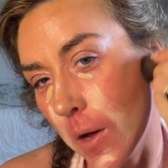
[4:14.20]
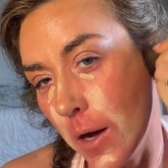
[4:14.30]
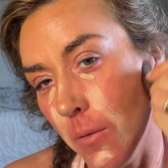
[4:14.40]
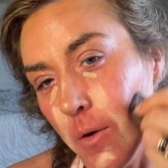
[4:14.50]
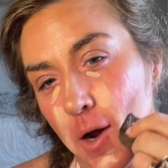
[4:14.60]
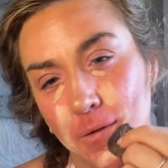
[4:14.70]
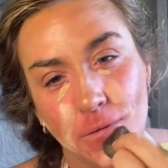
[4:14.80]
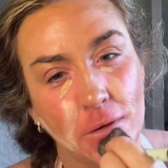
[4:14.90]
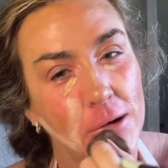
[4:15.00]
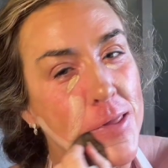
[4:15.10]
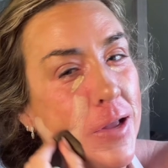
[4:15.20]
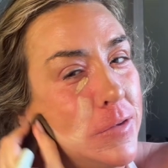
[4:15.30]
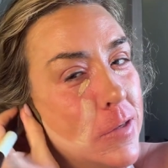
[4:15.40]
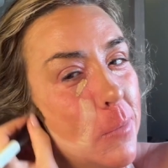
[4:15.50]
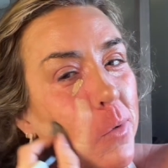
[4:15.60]
kind of what I've learned that
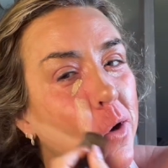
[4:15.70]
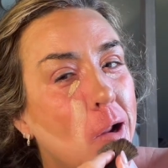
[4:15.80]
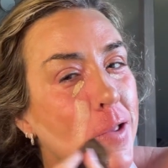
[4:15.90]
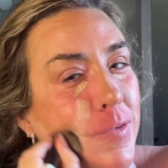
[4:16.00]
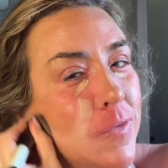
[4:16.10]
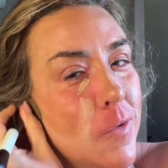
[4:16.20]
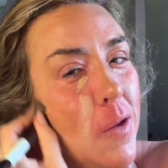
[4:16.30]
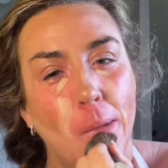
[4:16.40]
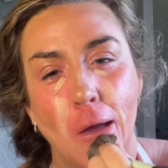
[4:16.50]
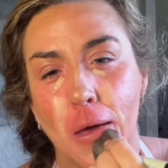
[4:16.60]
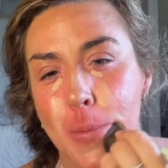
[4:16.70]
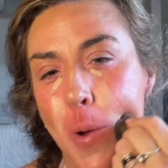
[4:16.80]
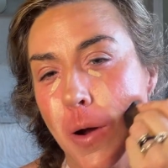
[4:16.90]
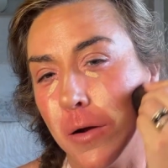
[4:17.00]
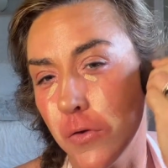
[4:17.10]
separates makeup
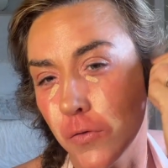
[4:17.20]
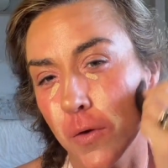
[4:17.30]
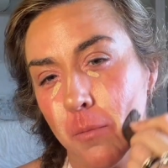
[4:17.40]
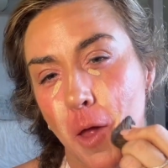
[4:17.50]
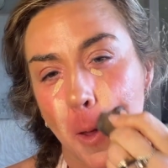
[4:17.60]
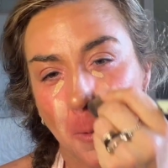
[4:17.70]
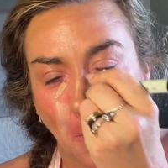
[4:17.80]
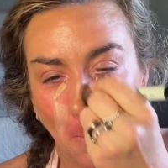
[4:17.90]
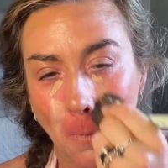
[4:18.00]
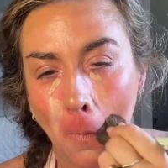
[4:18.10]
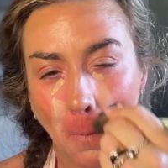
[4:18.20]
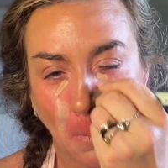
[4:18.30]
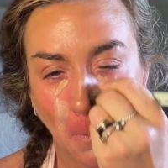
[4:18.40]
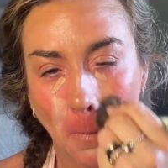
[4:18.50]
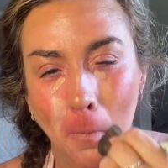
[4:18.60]
artists from like
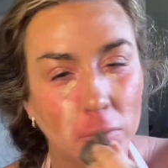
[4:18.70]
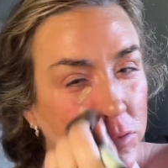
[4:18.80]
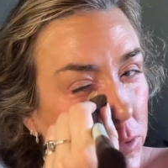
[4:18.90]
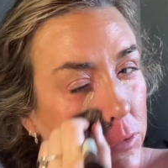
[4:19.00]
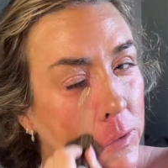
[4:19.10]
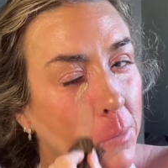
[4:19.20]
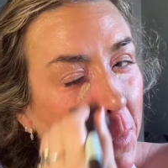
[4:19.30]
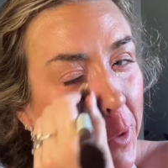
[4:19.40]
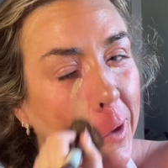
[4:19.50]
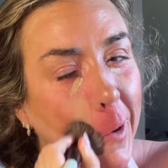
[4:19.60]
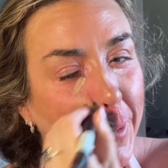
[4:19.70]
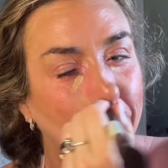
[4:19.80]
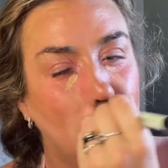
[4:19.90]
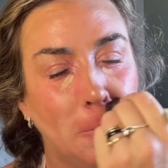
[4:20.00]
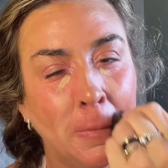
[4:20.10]
just somebody at
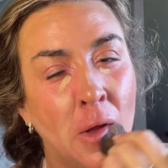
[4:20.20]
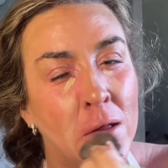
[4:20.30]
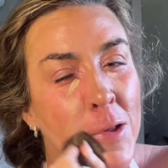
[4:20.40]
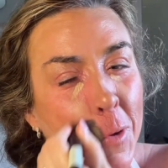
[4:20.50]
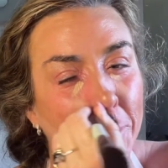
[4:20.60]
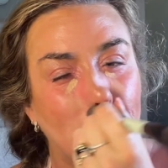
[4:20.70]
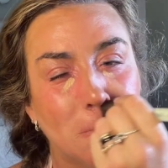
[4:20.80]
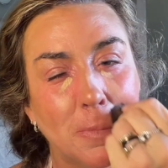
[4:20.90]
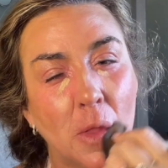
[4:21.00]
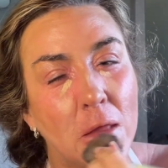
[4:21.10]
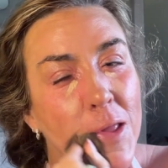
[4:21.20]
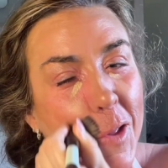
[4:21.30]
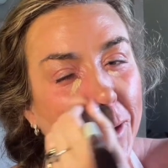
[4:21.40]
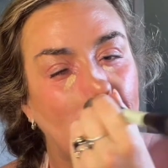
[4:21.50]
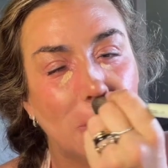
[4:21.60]
home
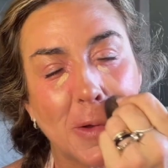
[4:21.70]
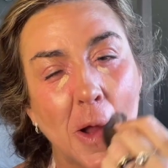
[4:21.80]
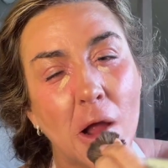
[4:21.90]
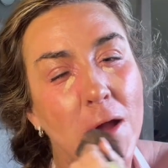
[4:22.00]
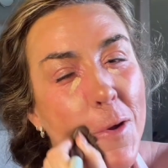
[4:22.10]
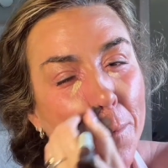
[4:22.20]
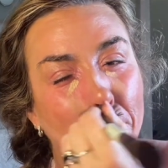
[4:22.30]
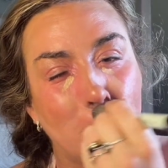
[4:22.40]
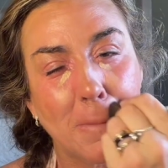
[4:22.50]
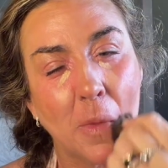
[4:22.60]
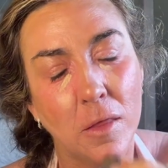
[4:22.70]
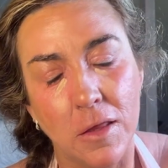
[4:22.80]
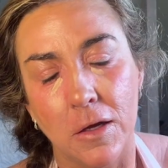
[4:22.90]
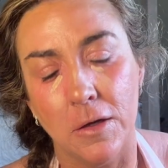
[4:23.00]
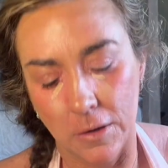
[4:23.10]
is
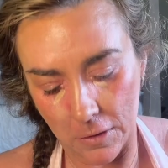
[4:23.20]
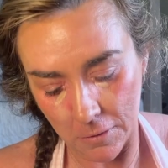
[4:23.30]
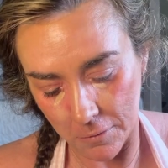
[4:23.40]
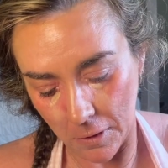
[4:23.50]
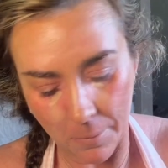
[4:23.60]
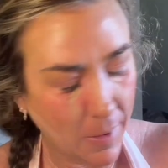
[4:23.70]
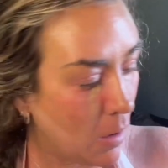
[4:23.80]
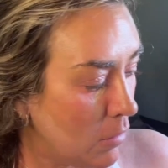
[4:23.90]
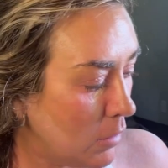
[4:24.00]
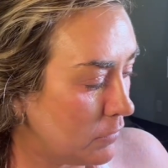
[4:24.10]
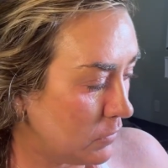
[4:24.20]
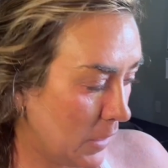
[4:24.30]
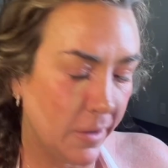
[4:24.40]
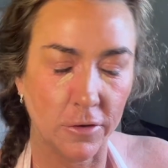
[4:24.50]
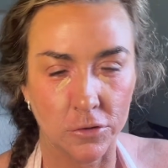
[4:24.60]
the amount of
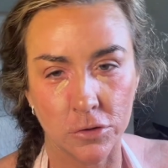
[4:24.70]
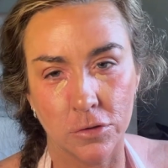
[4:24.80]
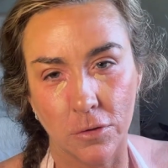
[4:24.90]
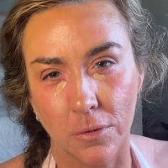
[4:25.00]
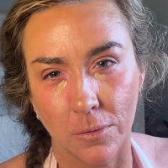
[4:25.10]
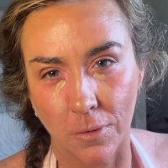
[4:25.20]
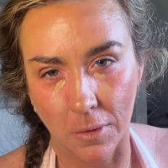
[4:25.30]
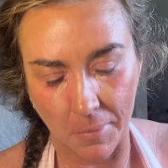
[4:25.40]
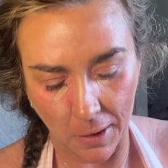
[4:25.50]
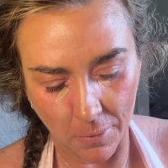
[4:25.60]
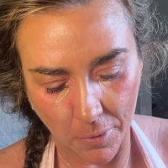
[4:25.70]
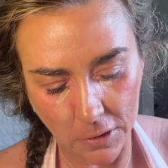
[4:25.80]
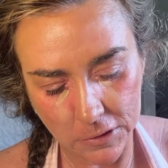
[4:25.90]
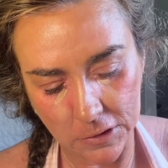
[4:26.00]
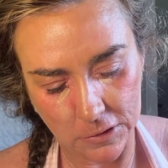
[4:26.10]
layers. So a makeup
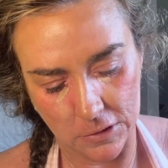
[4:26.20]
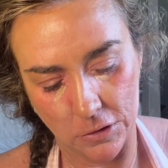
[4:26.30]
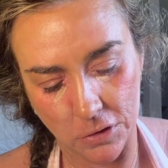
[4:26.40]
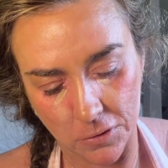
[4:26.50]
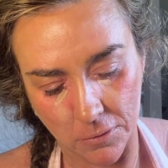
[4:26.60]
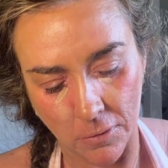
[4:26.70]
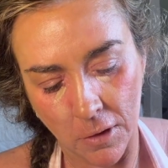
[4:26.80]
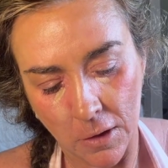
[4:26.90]
artist is going to do